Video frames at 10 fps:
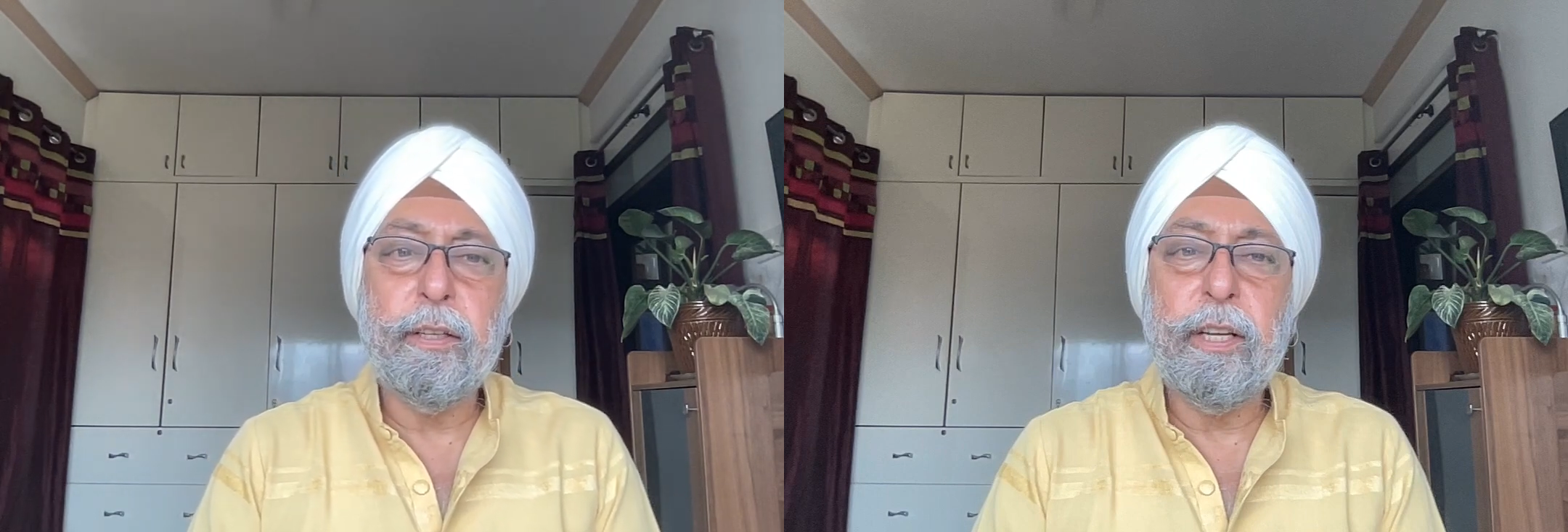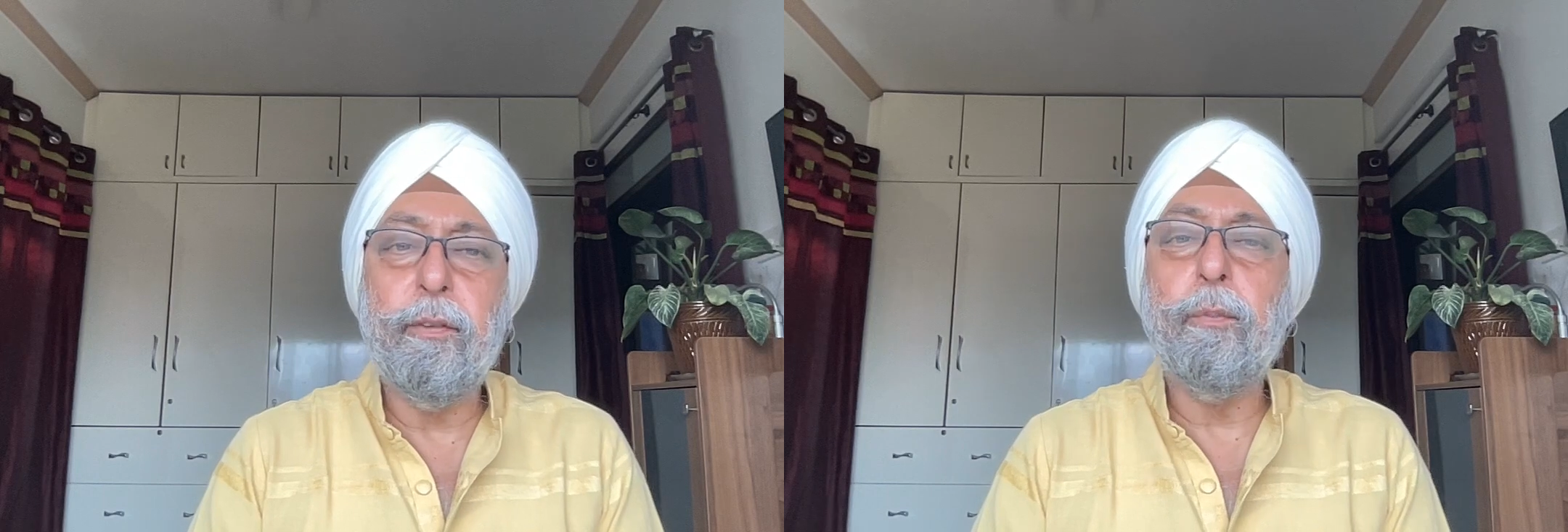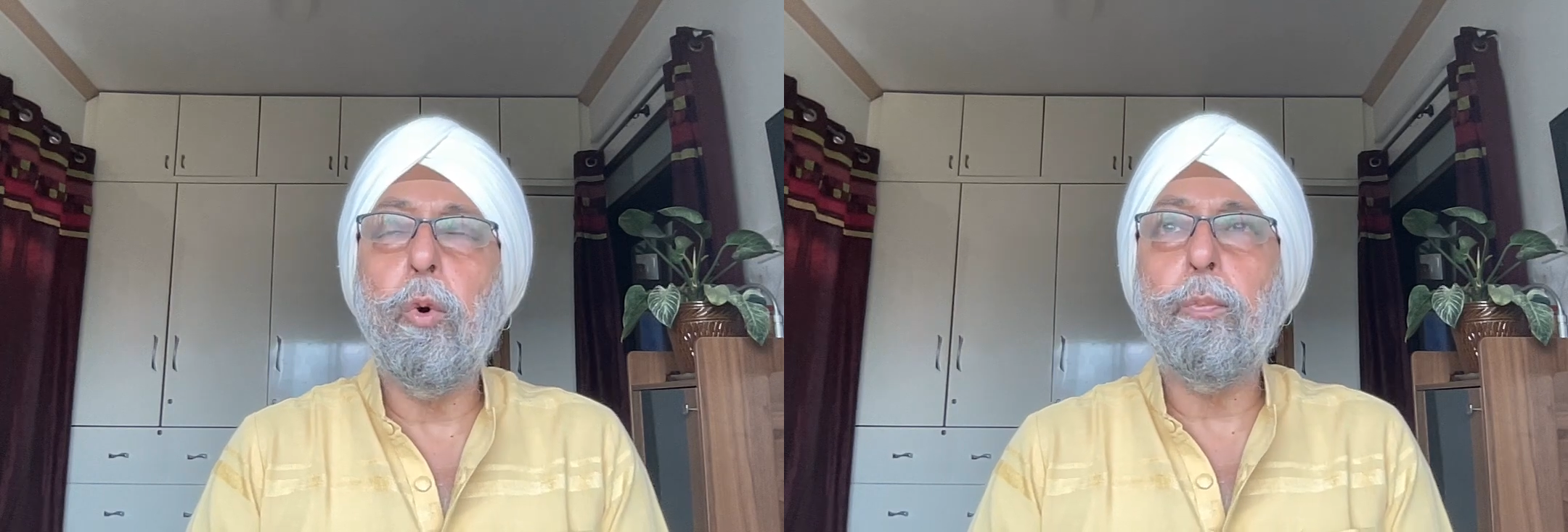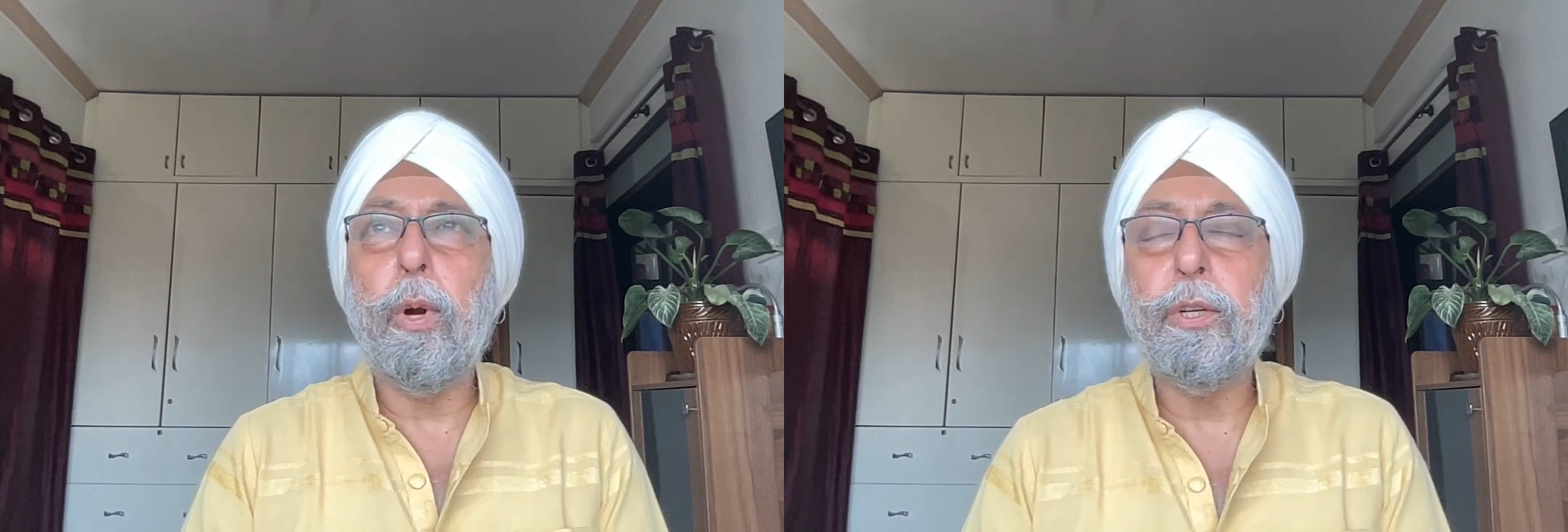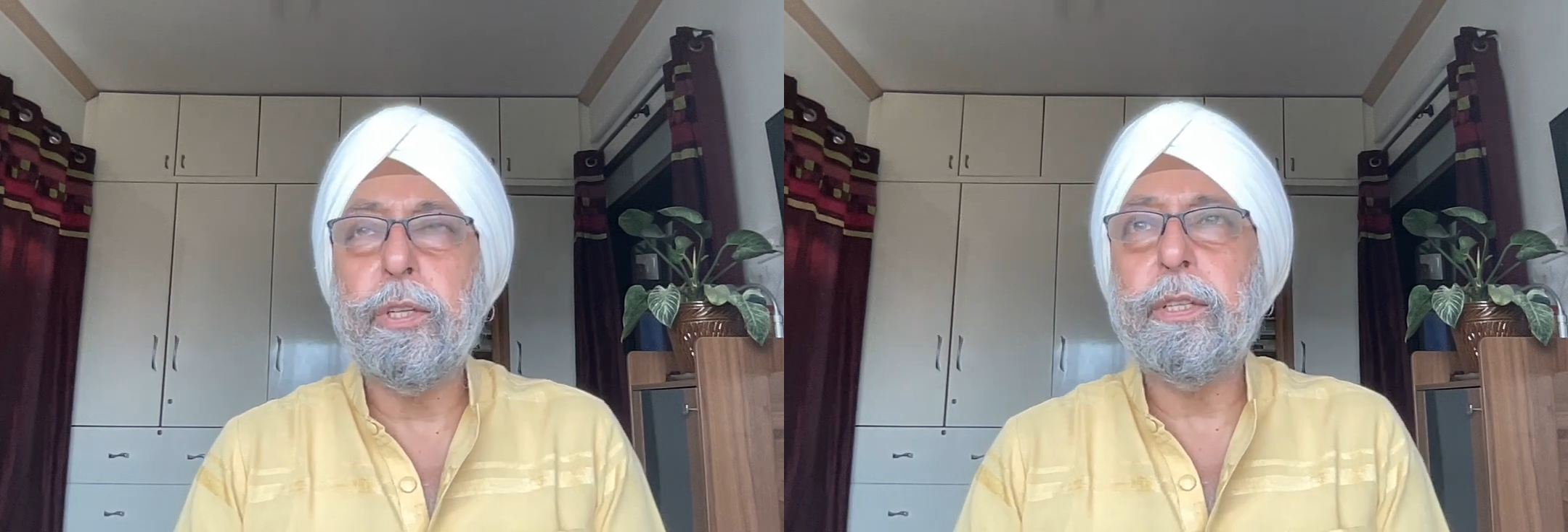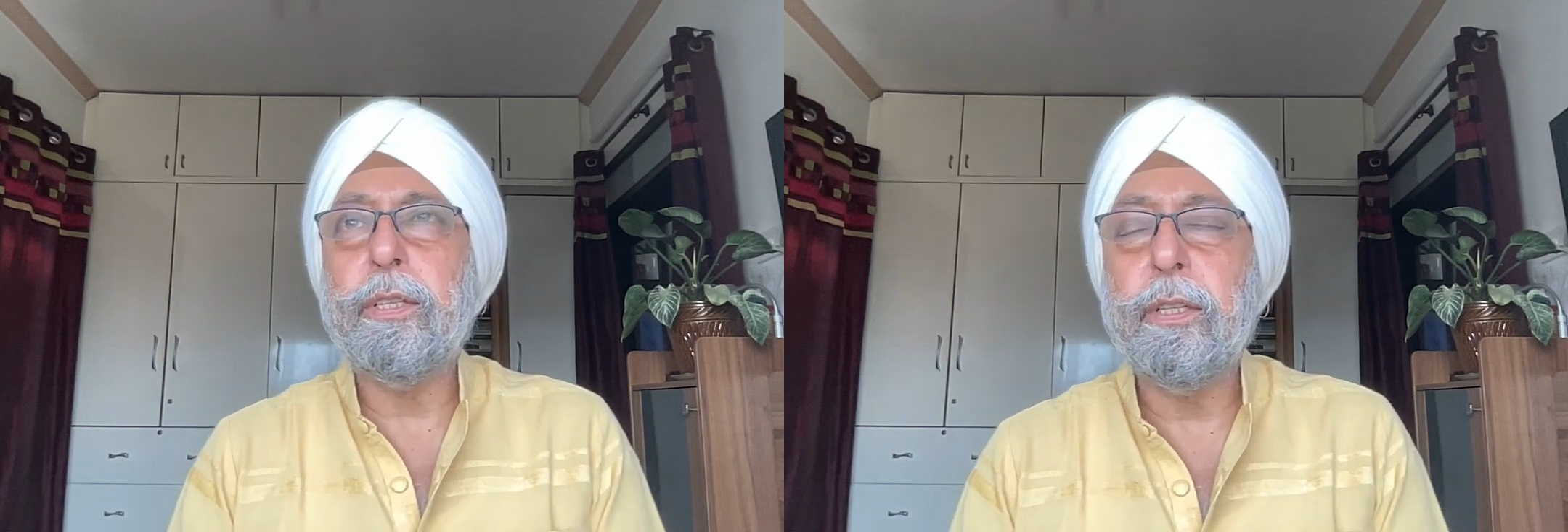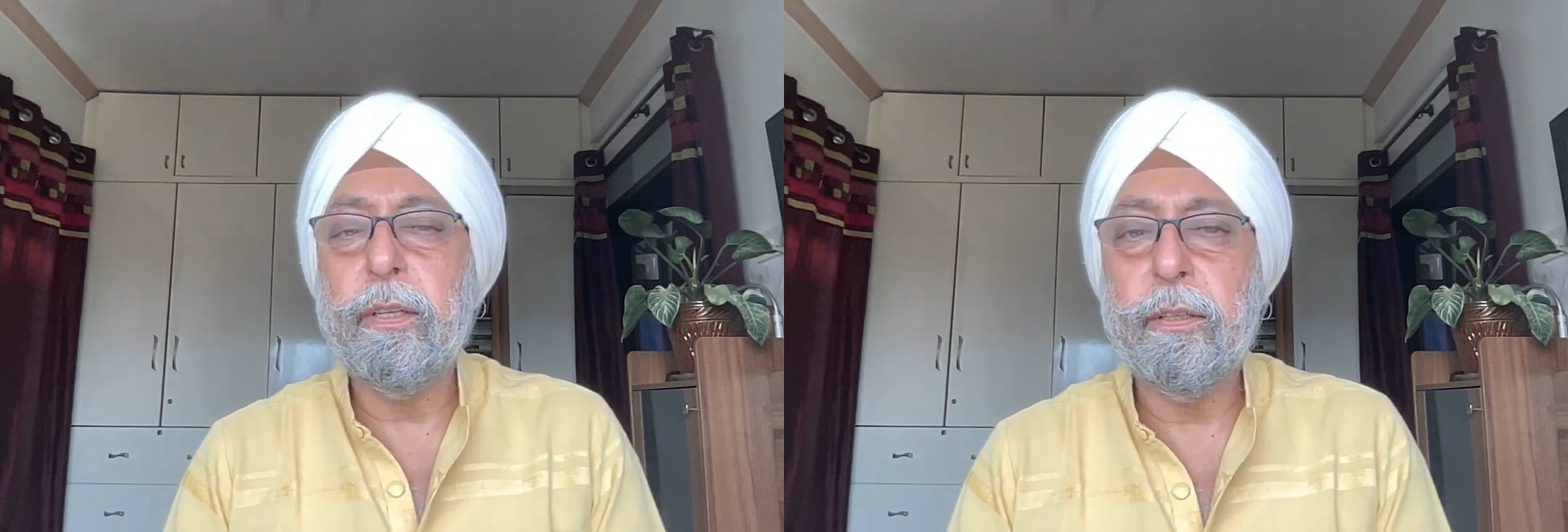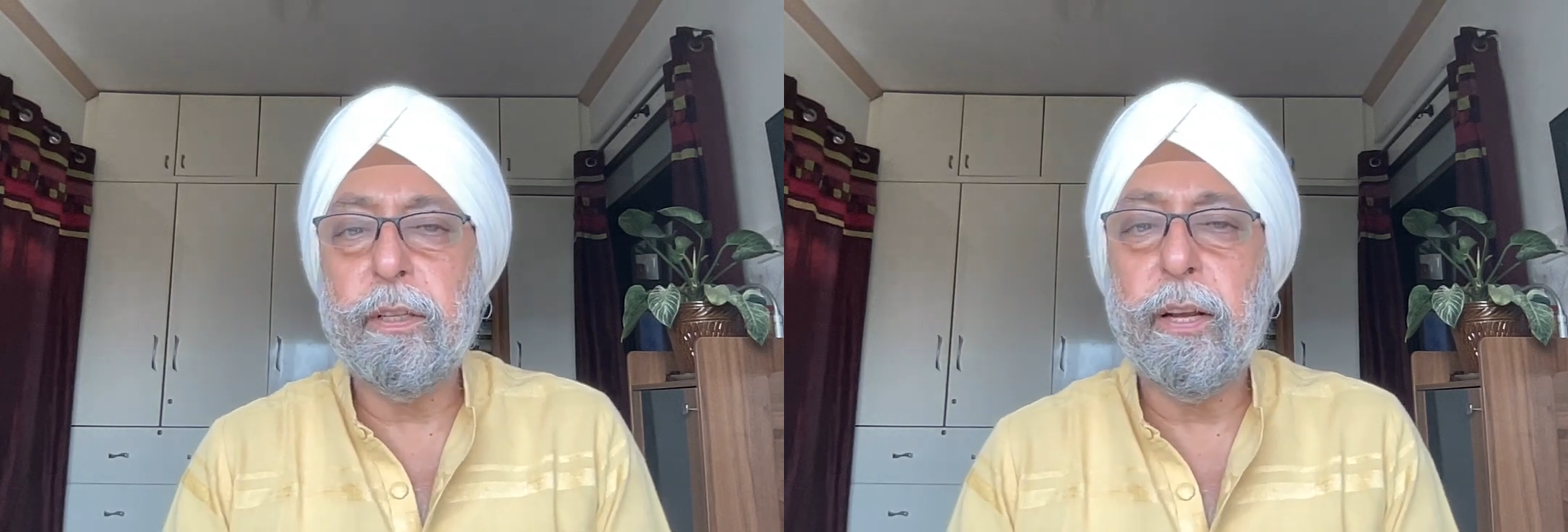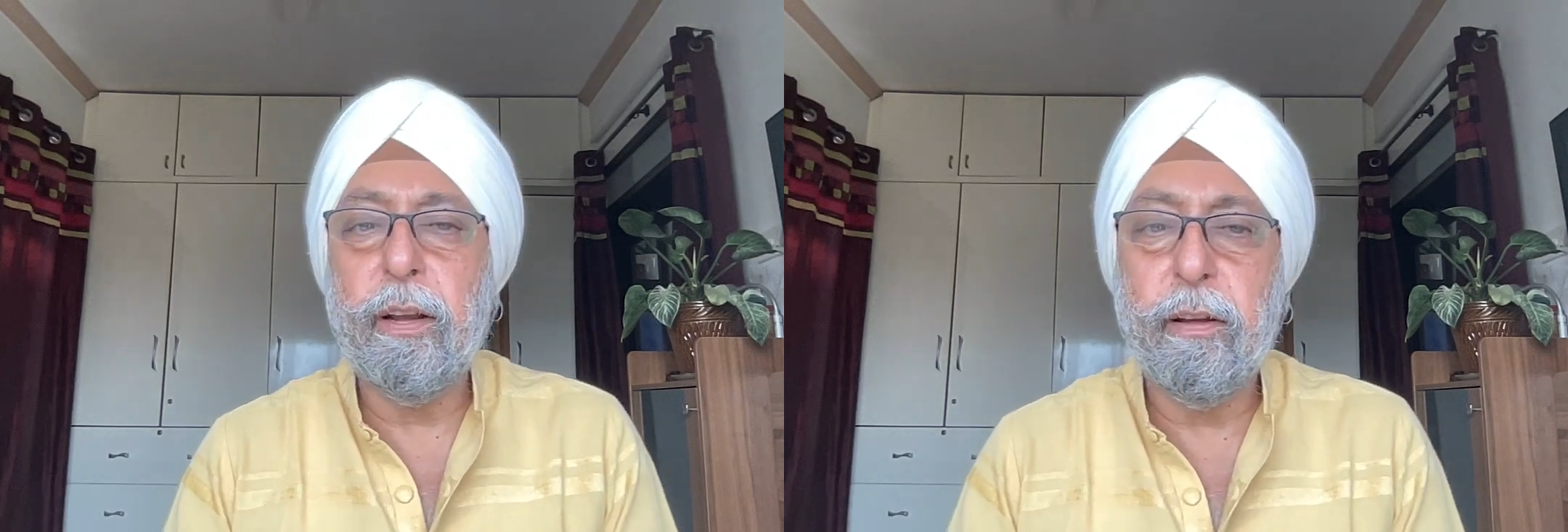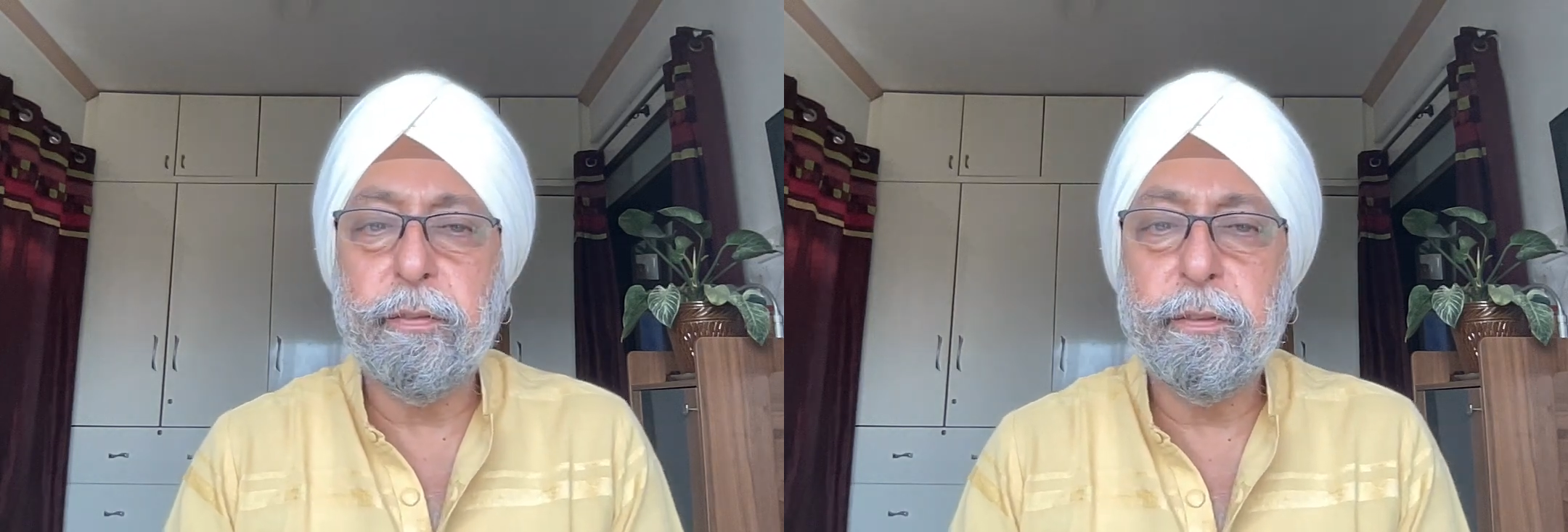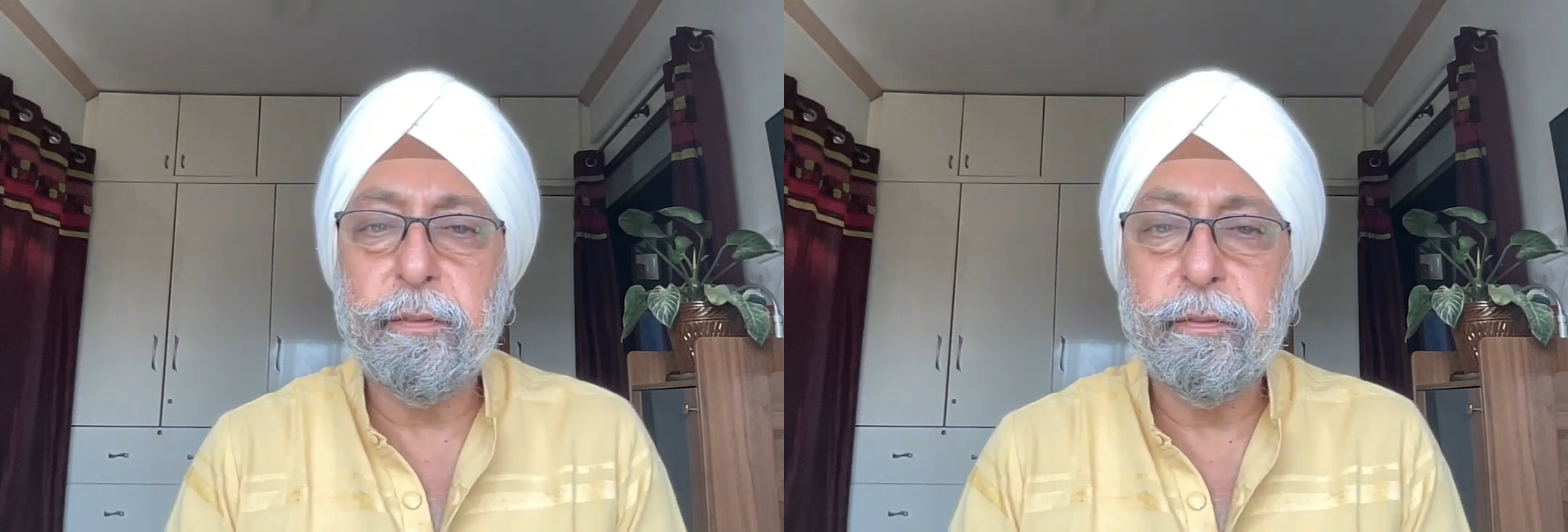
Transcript: even more precious than love,